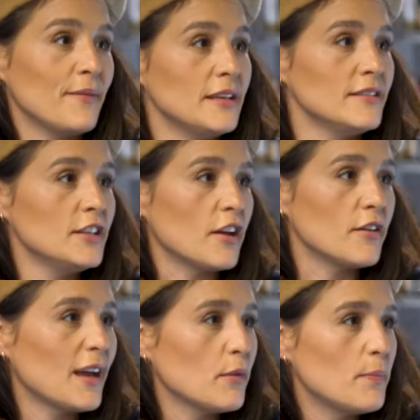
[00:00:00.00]
mean, you
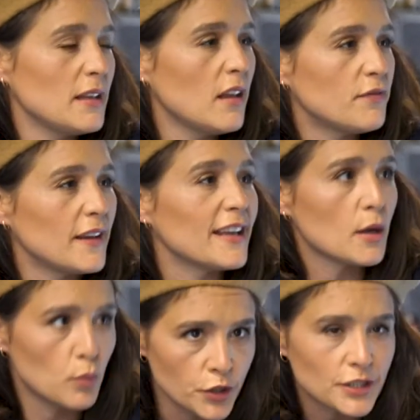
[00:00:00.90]
know, that would be lovely, and
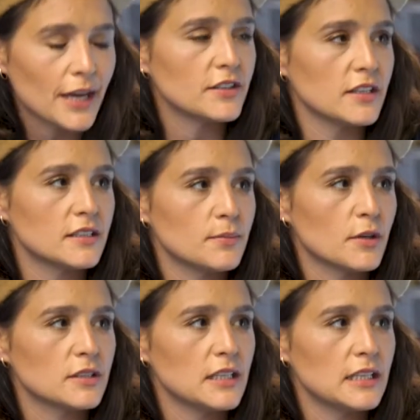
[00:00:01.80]
I would have a dirty
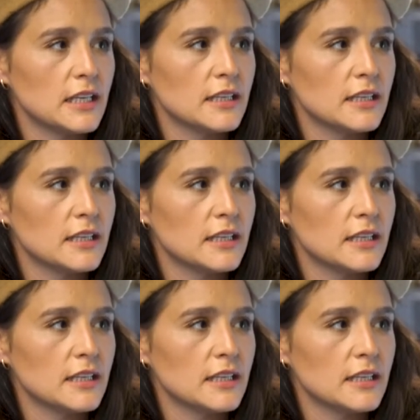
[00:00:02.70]
martini.